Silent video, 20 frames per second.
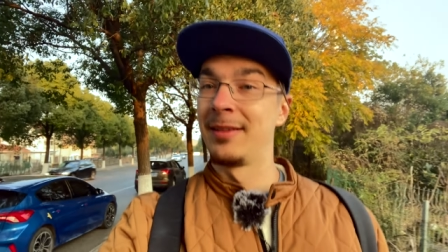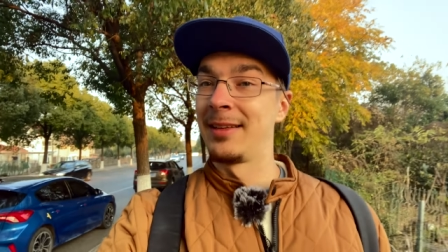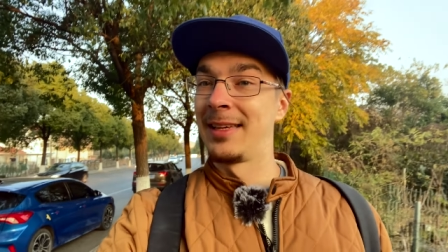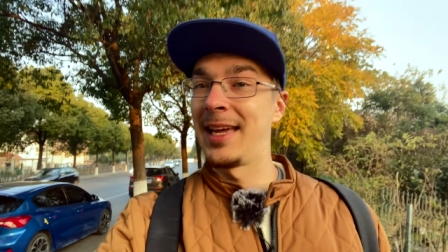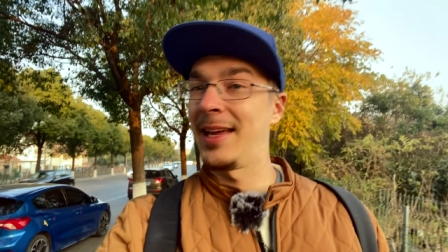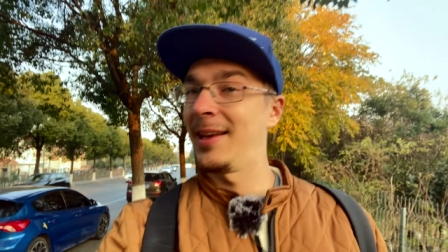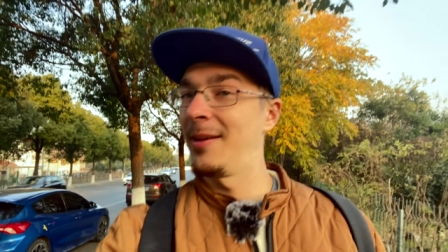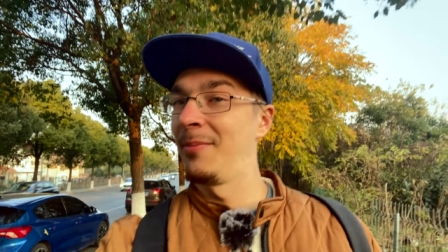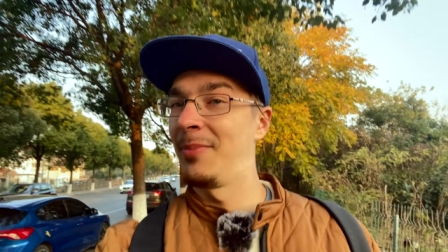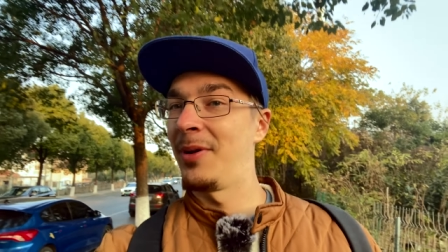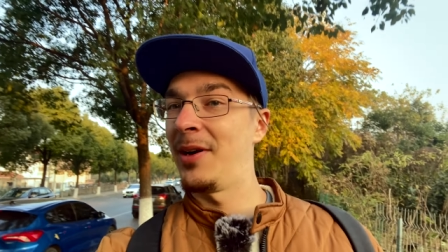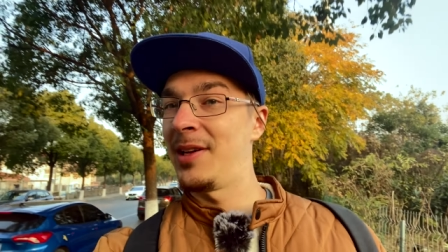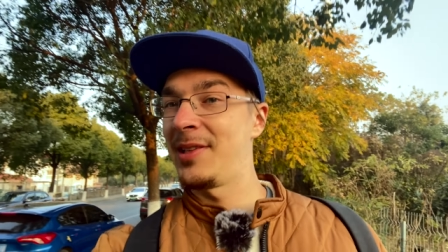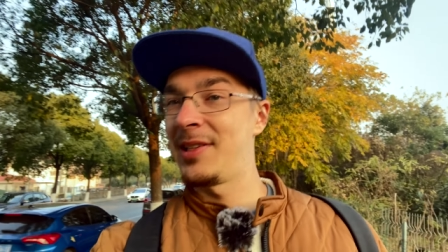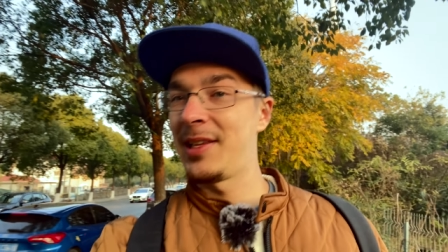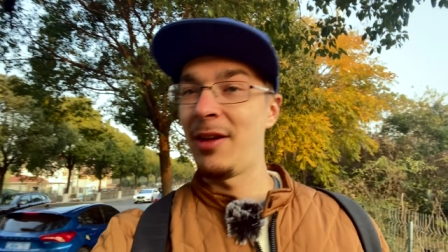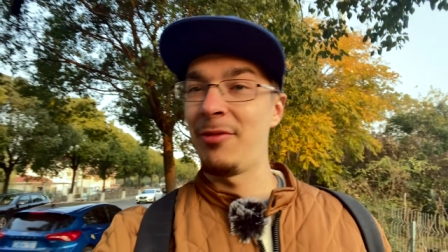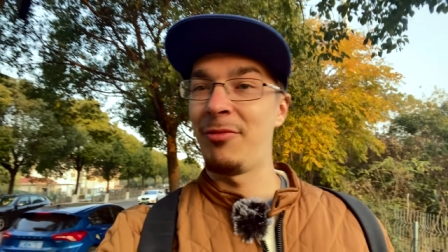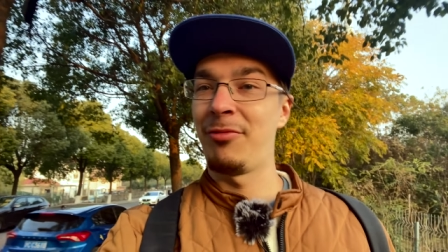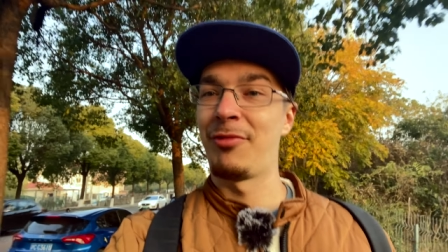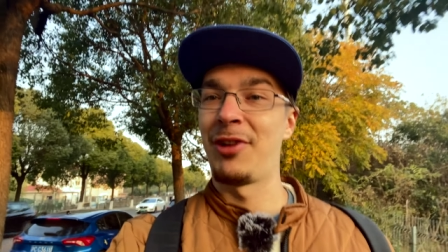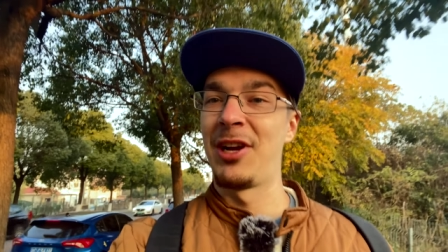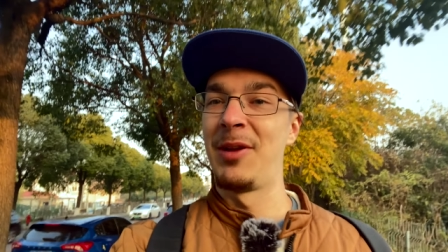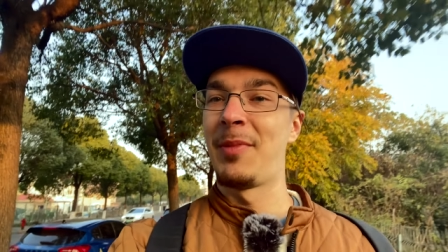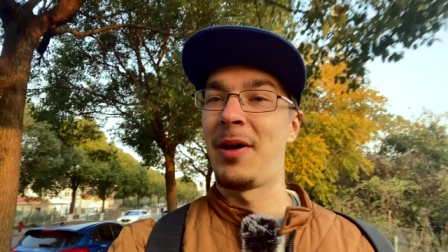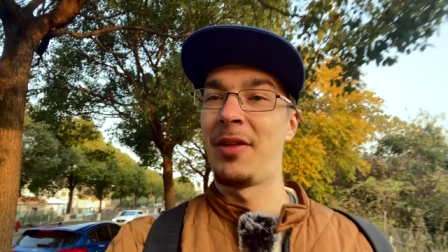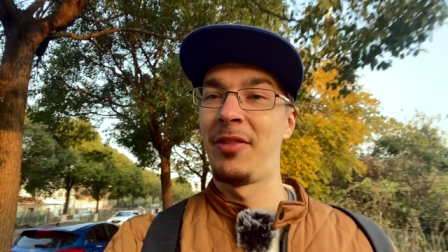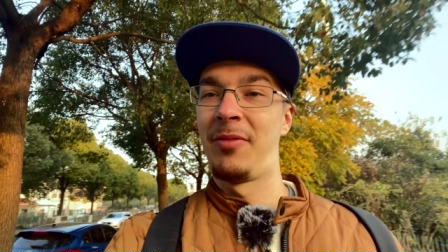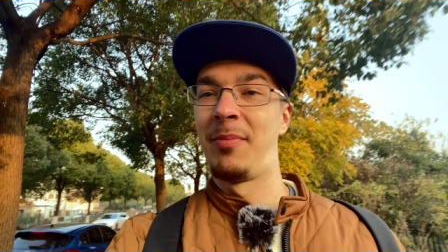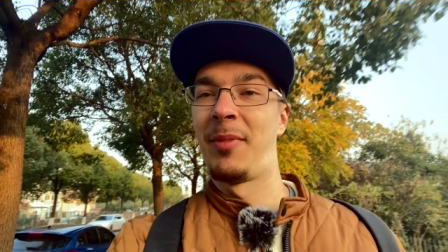getting past that
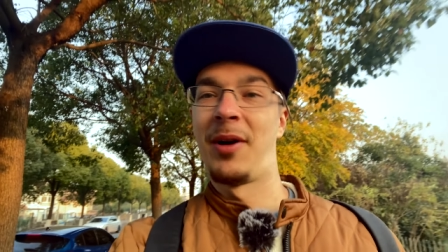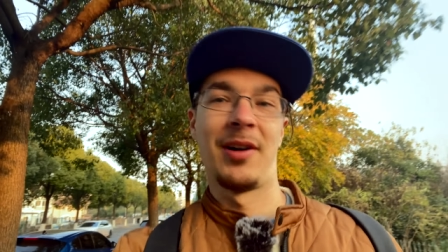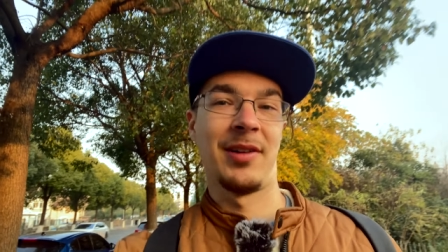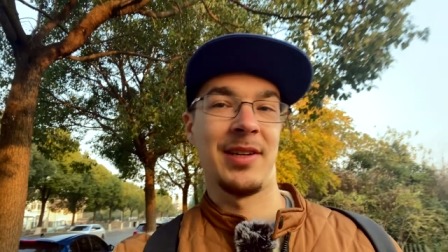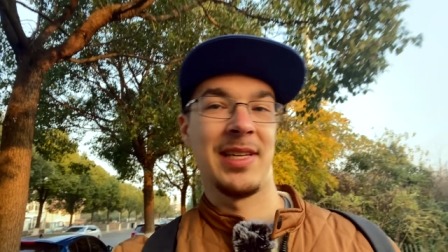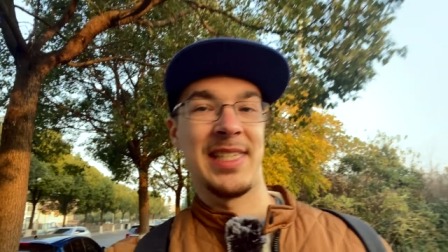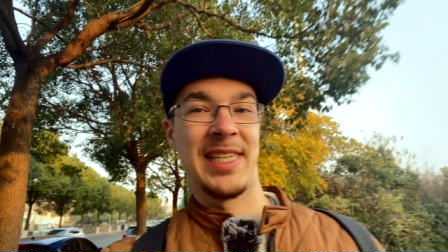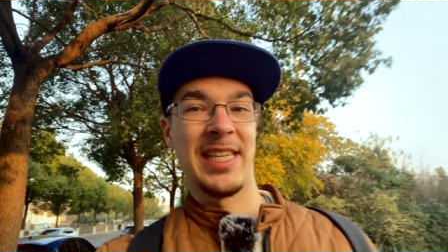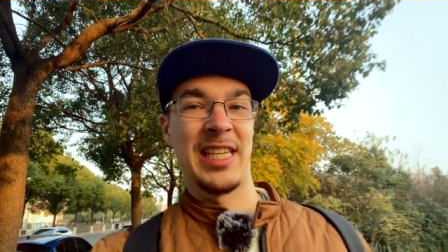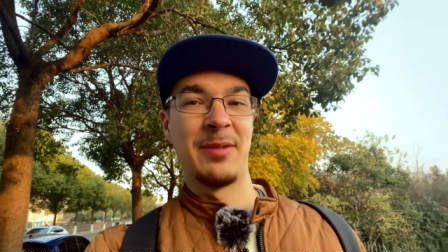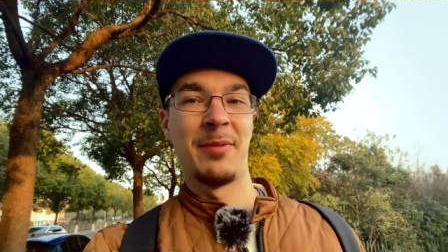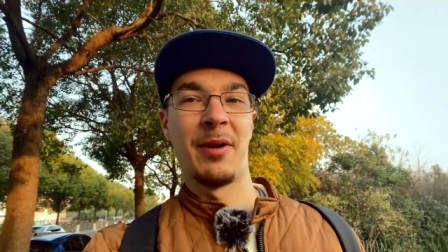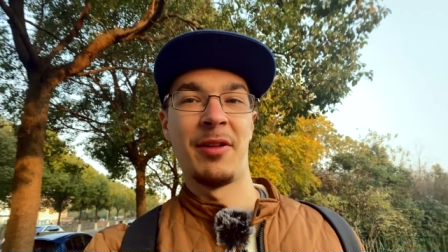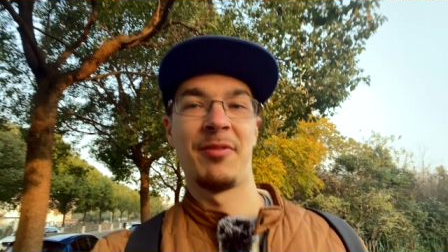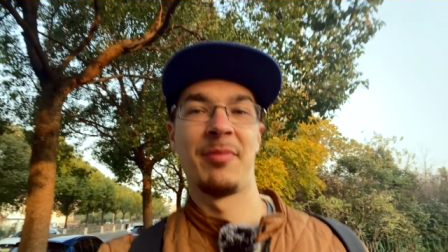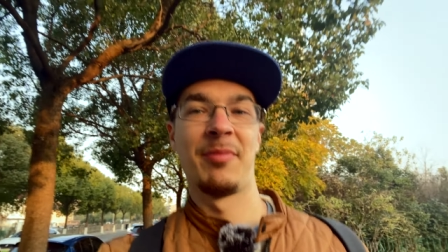3-month mark, 6-month